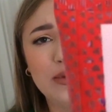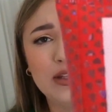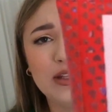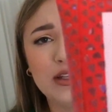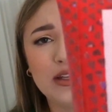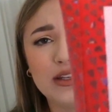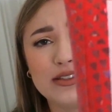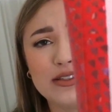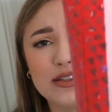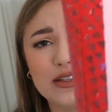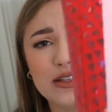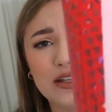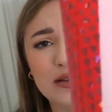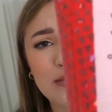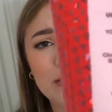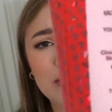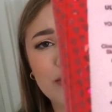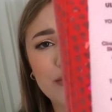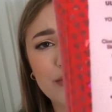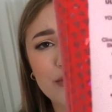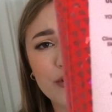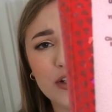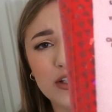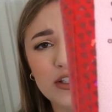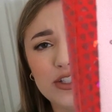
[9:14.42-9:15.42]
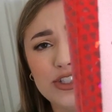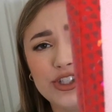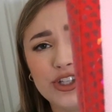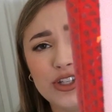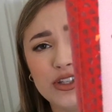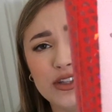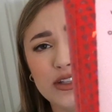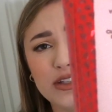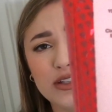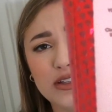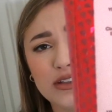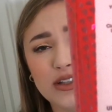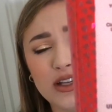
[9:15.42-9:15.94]
and it has the name in French,
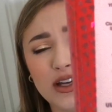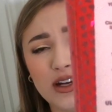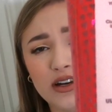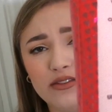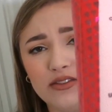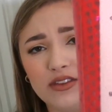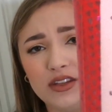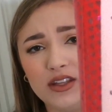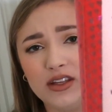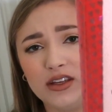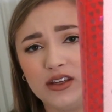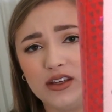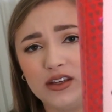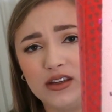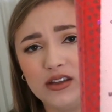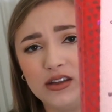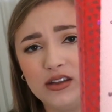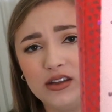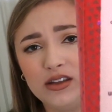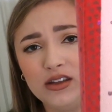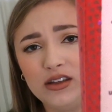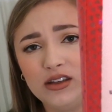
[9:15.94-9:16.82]
and then a lot of the